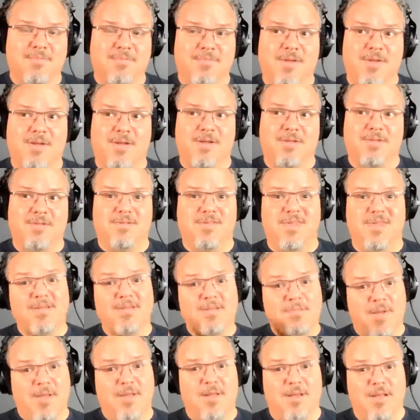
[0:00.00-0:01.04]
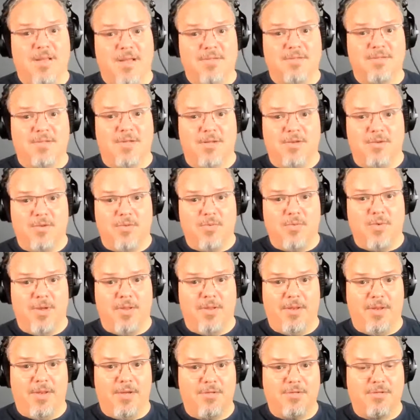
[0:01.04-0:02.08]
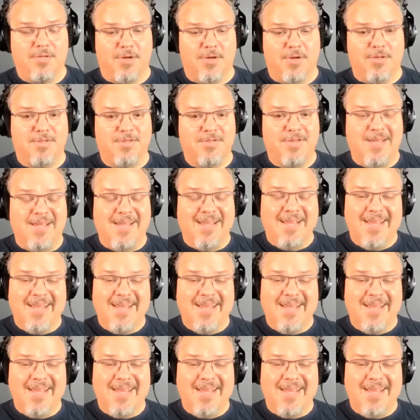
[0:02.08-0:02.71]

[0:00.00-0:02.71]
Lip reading: because they spend less on quality assurance.